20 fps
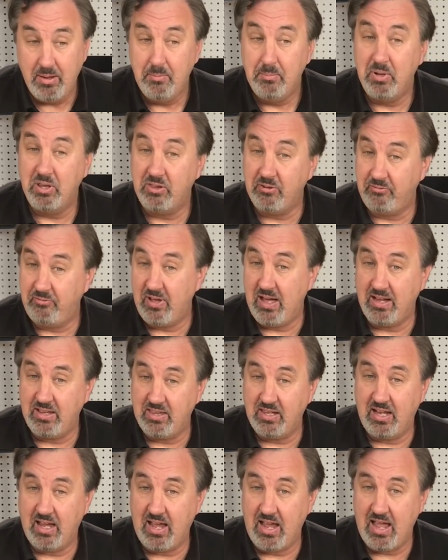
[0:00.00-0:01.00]
But the fact
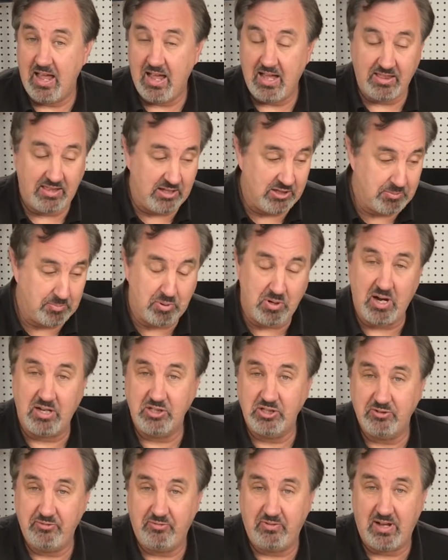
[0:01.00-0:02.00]
that I had these
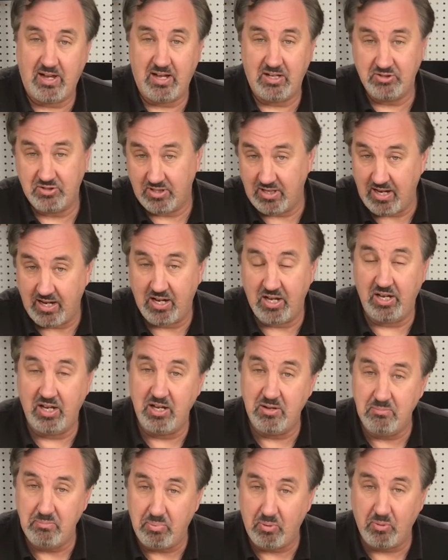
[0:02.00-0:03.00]
project files and I could
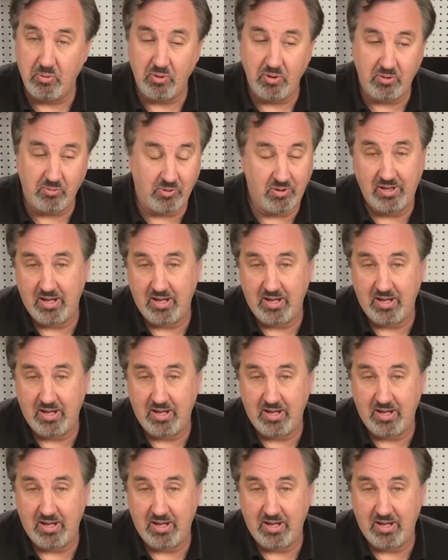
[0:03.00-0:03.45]
import, well,